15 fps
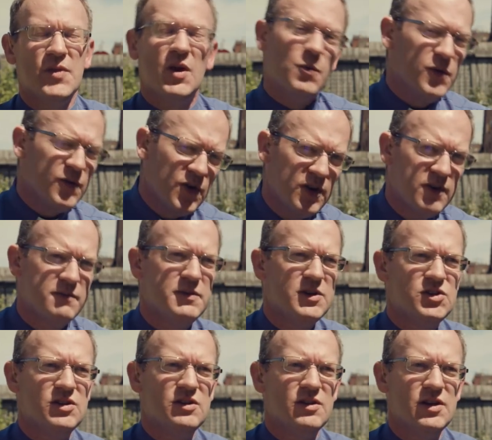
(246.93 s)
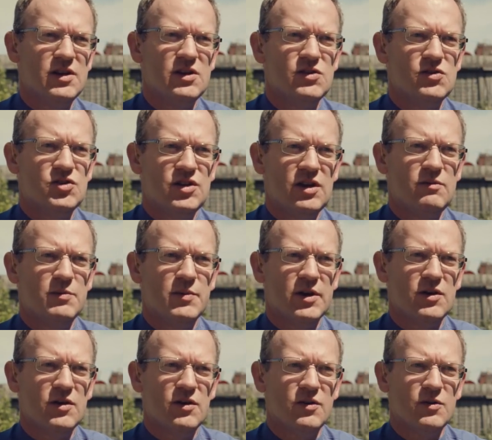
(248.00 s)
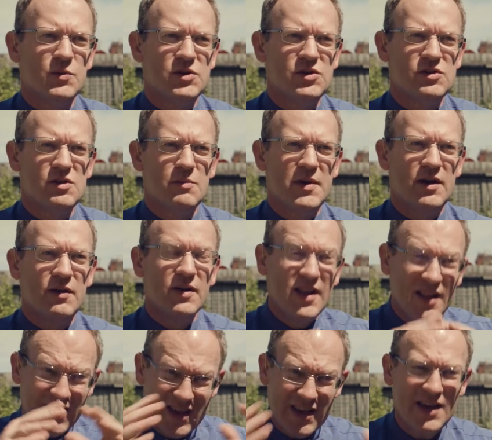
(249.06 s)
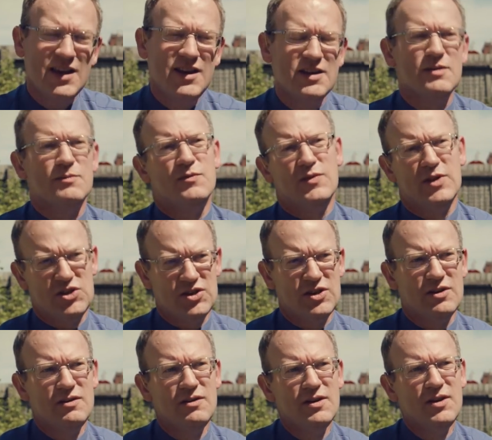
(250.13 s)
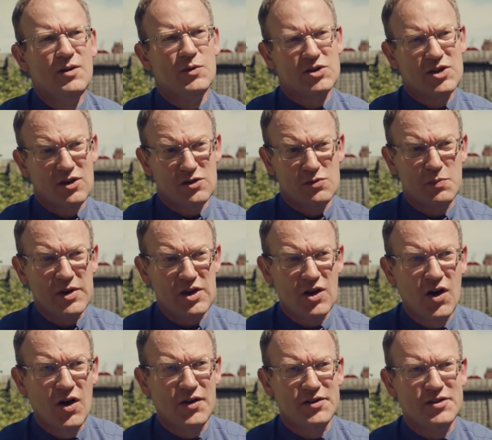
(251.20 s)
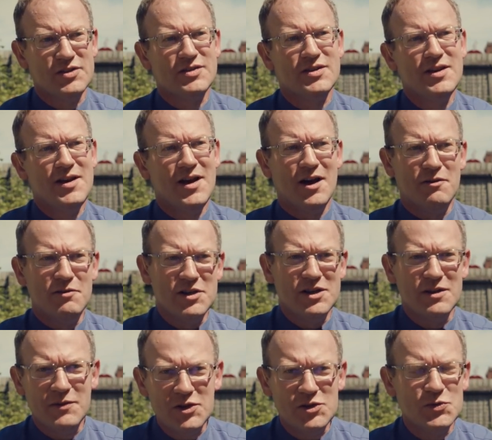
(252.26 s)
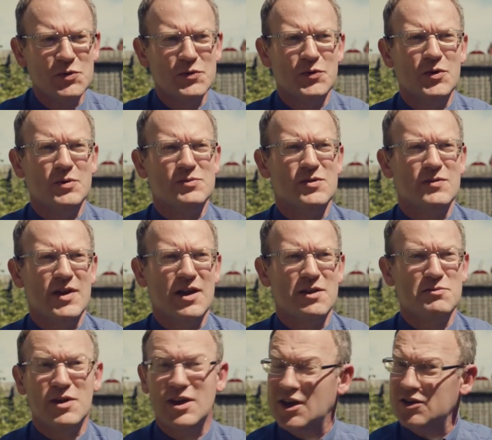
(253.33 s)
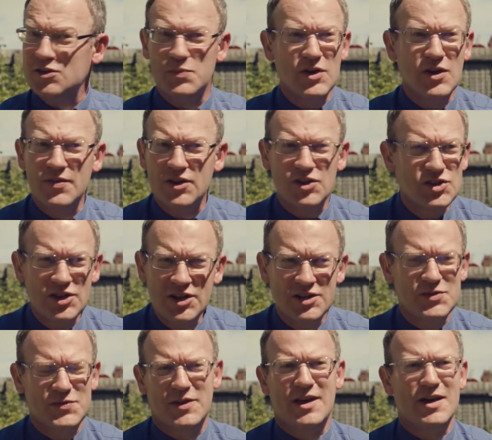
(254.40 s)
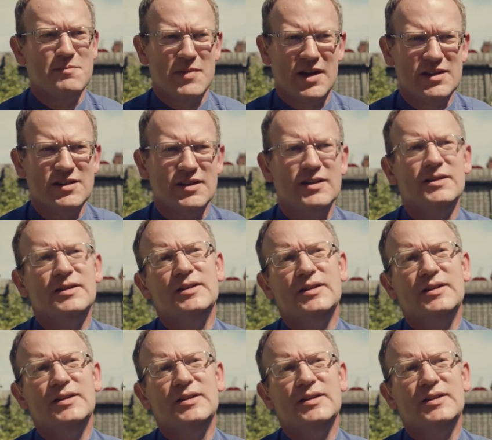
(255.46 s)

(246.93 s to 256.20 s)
And we've got a vision that is shaped by God, which is about the kingdom vision, which goes beyond our individual forms of gathering. It goes beyond the church for that matter.